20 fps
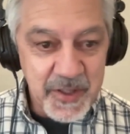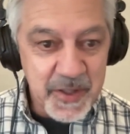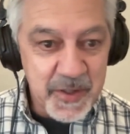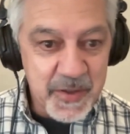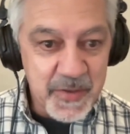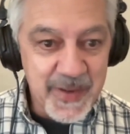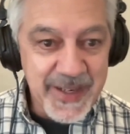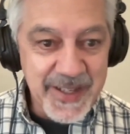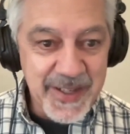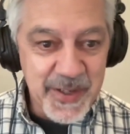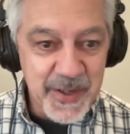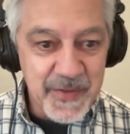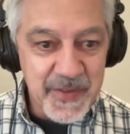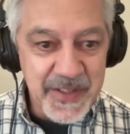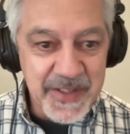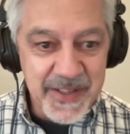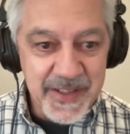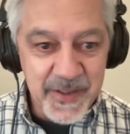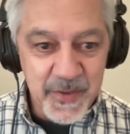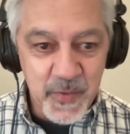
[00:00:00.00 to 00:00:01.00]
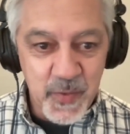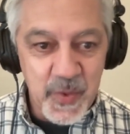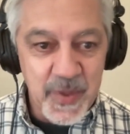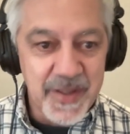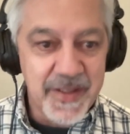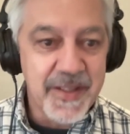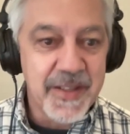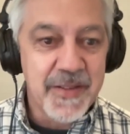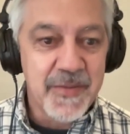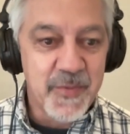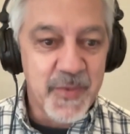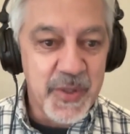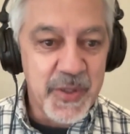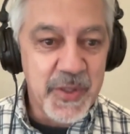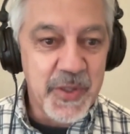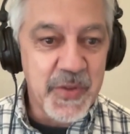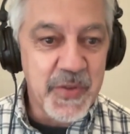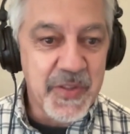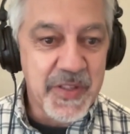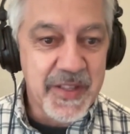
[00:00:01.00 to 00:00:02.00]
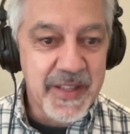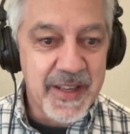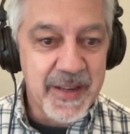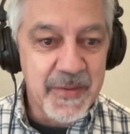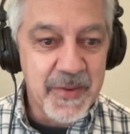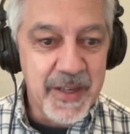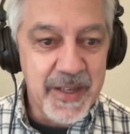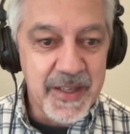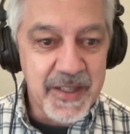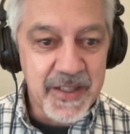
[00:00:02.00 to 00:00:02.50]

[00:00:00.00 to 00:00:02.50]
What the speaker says: threat service is really reduced that way,